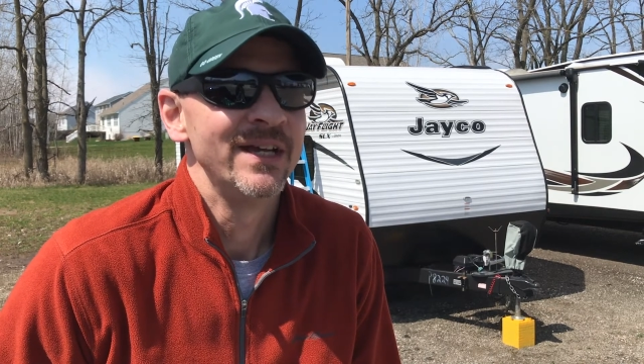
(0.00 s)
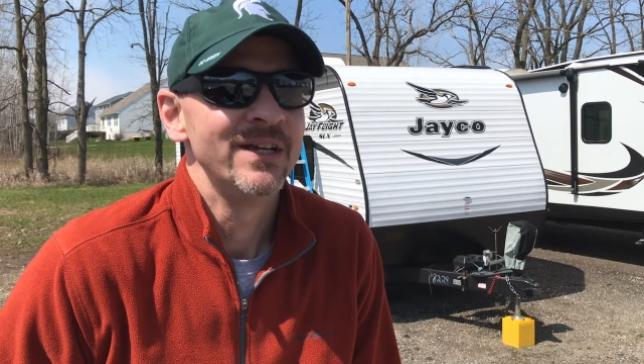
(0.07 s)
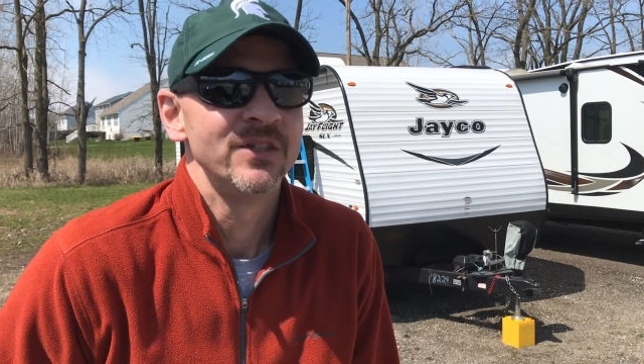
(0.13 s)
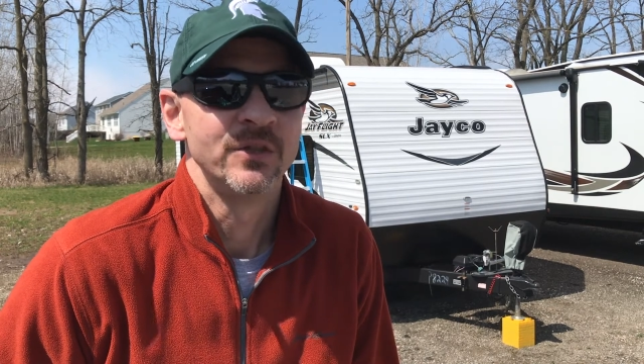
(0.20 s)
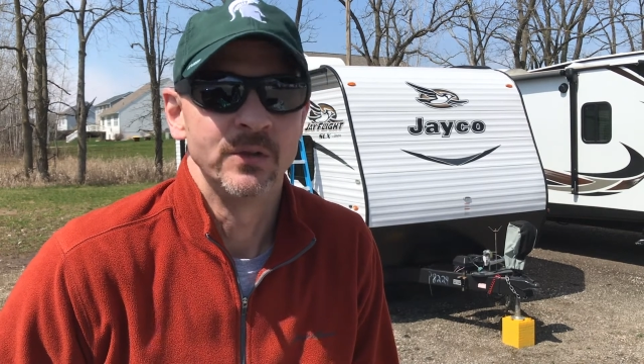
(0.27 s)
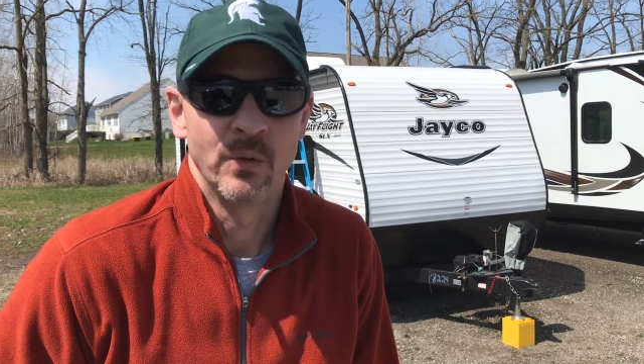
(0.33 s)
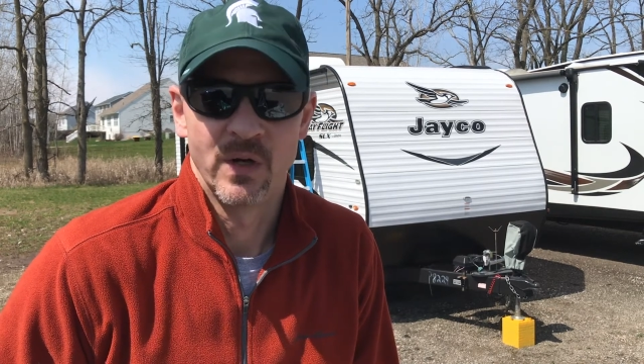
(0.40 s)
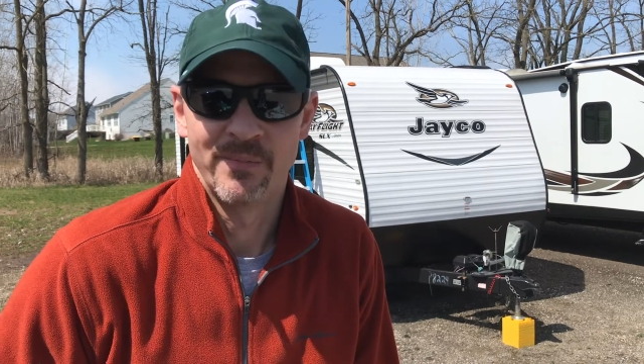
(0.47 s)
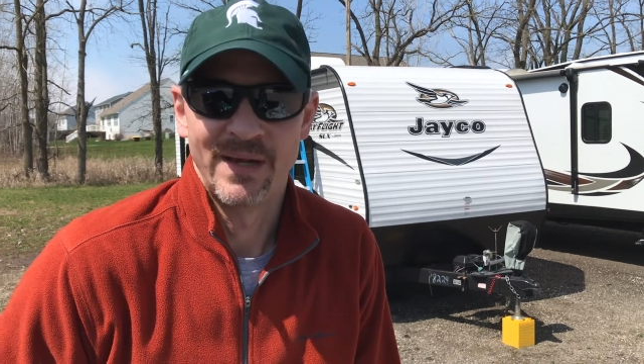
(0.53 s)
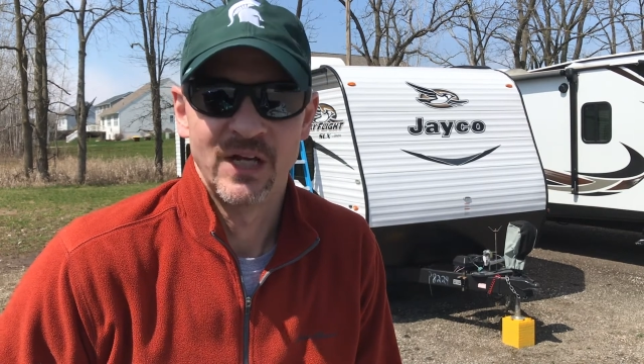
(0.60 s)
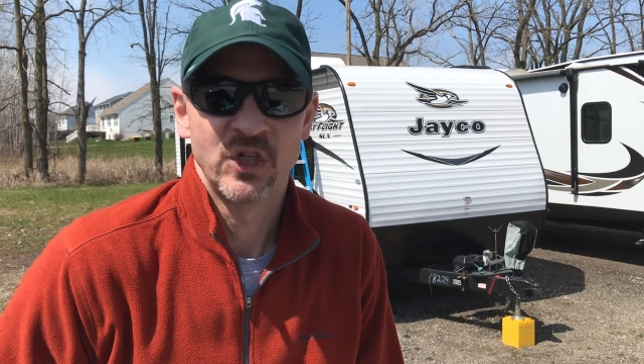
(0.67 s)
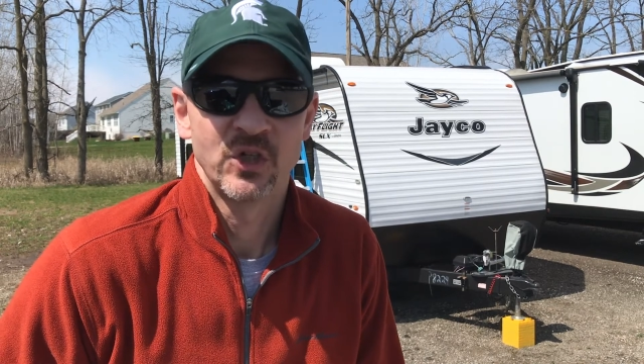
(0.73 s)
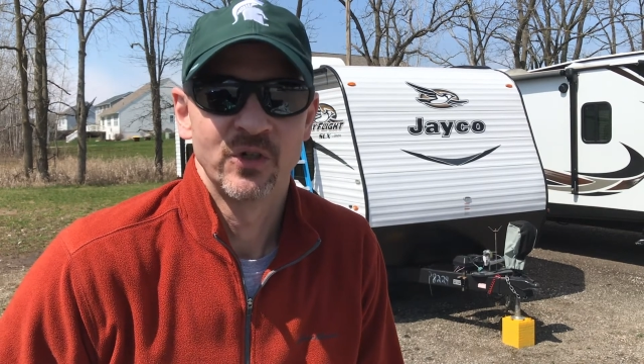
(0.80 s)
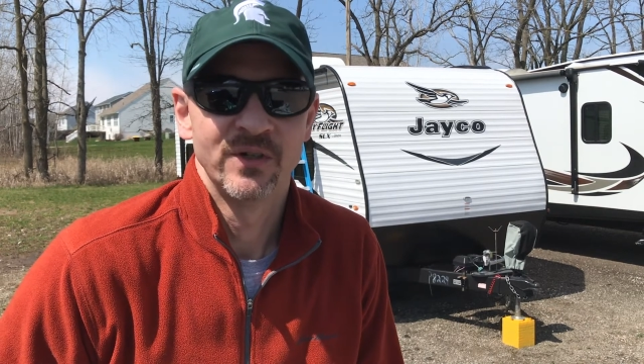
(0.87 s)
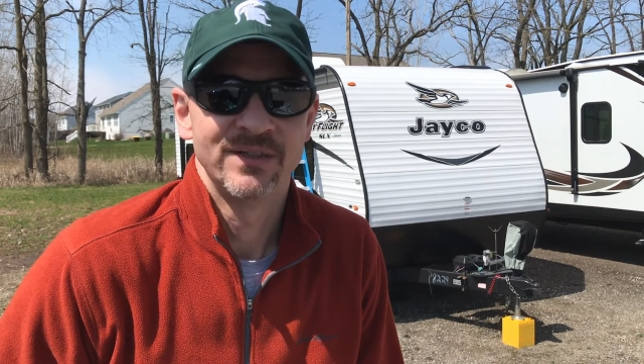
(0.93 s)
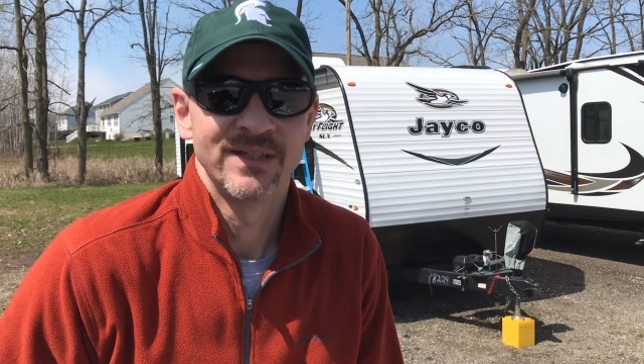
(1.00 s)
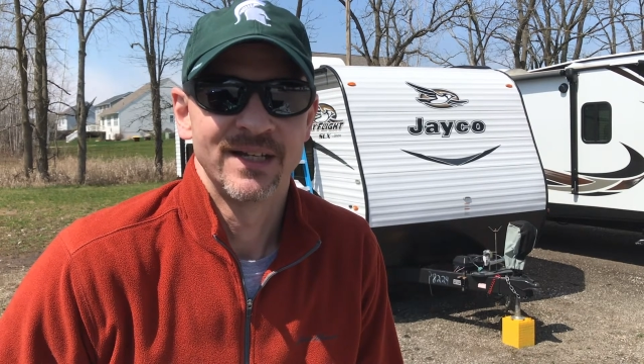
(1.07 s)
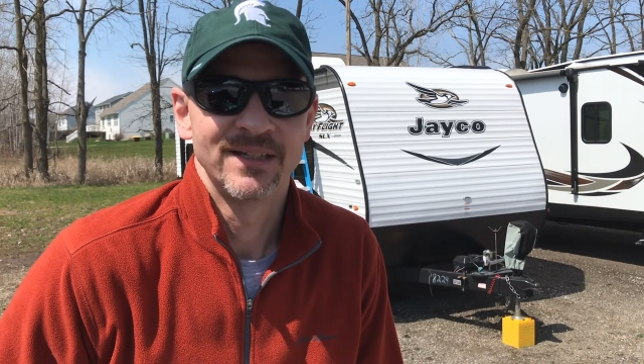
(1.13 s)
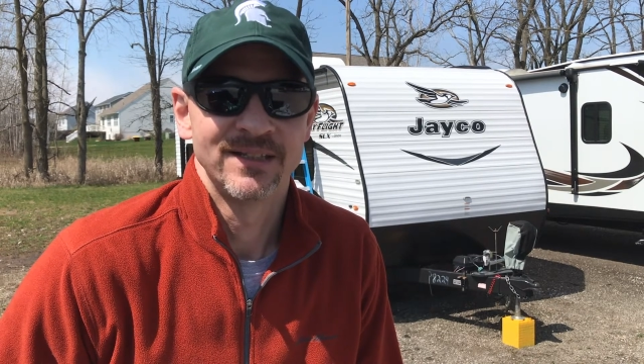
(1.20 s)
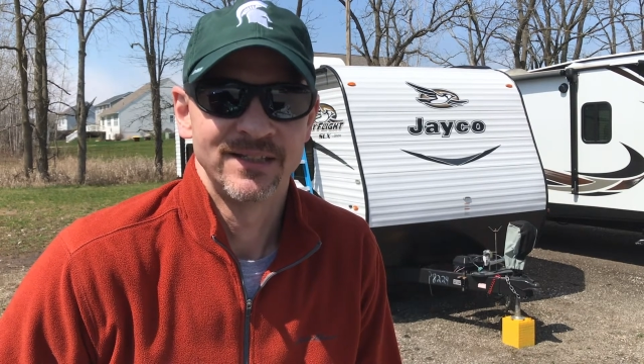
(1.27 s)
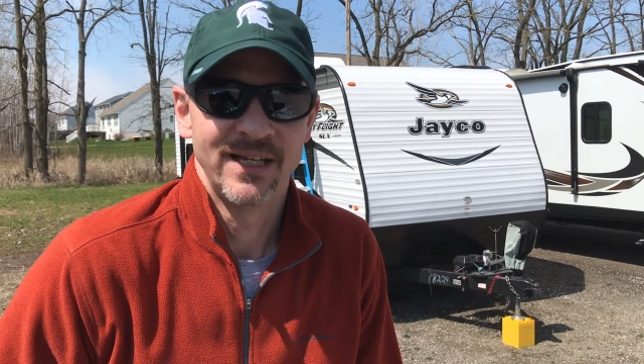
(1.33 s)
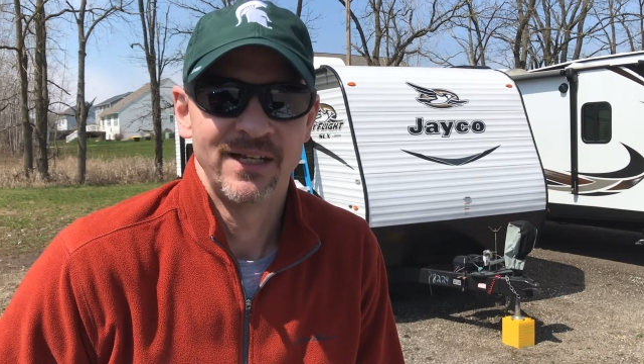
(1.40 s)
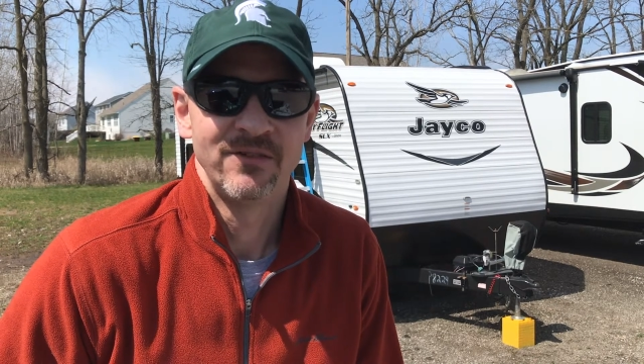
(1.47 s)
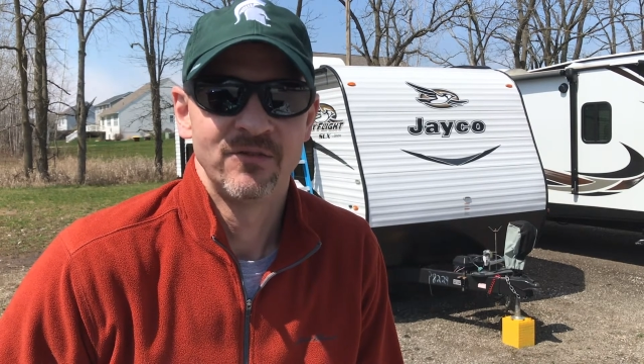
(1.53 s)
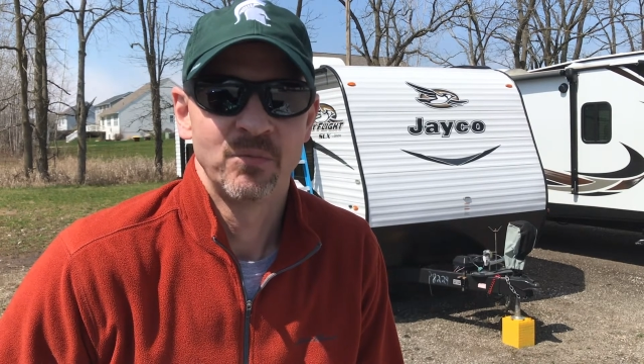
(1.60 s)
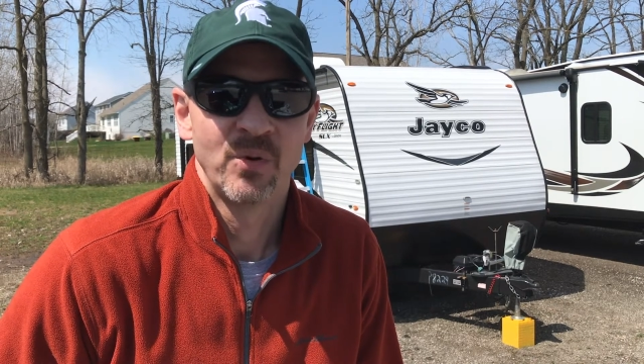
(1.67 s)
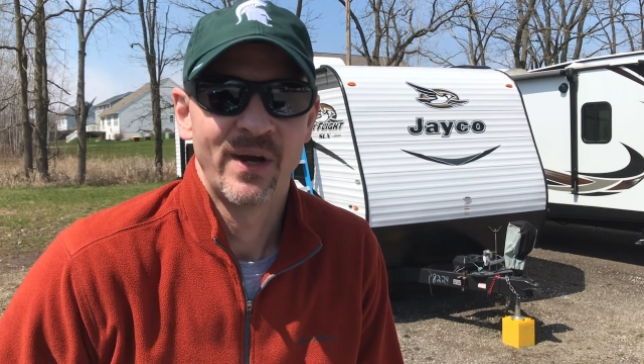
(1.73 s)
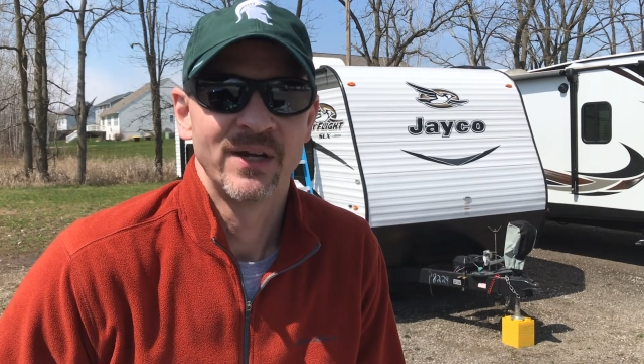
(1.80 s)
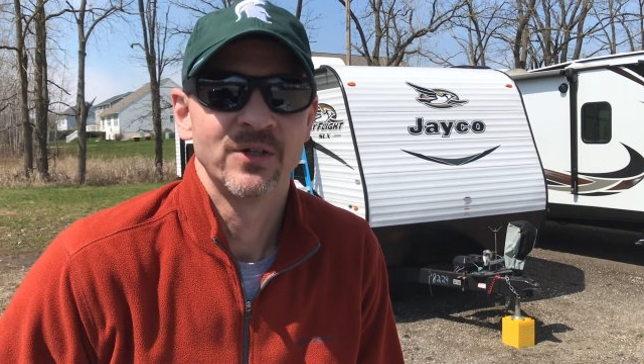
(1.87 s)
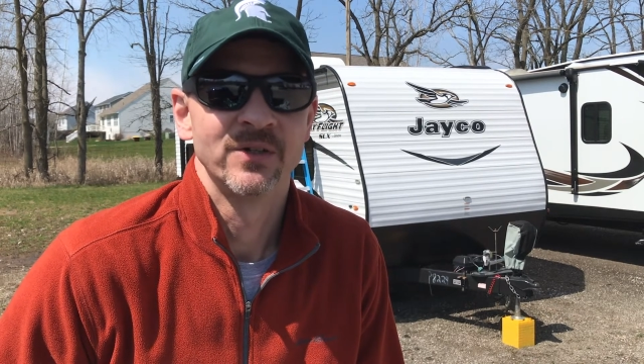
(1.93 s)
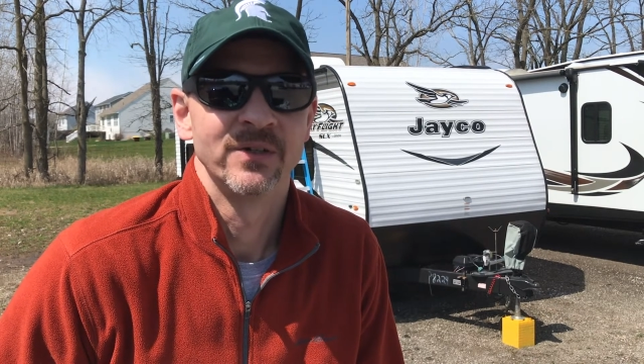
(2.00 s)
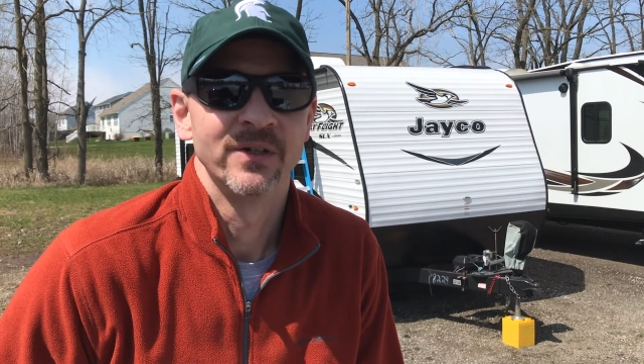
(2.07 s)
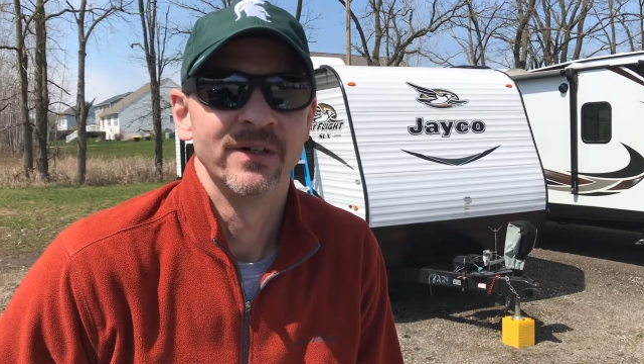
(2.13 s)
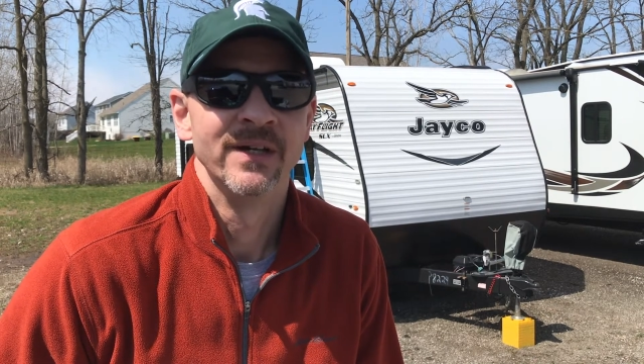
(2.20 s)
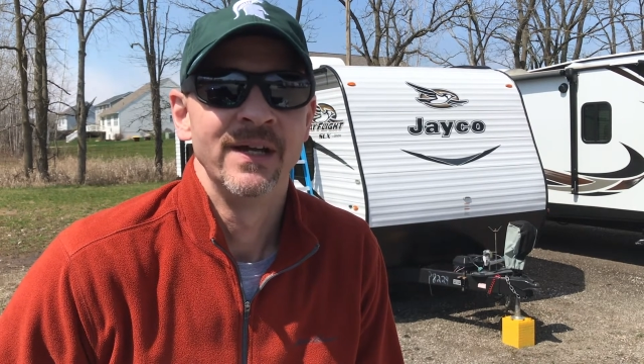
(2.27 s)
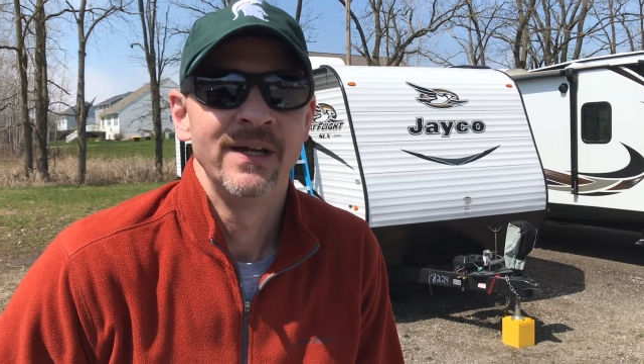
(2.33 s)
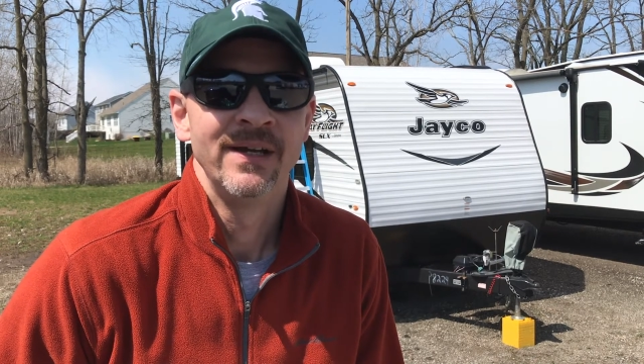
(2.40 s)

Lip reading: So you want to make sure it's at a safe pressure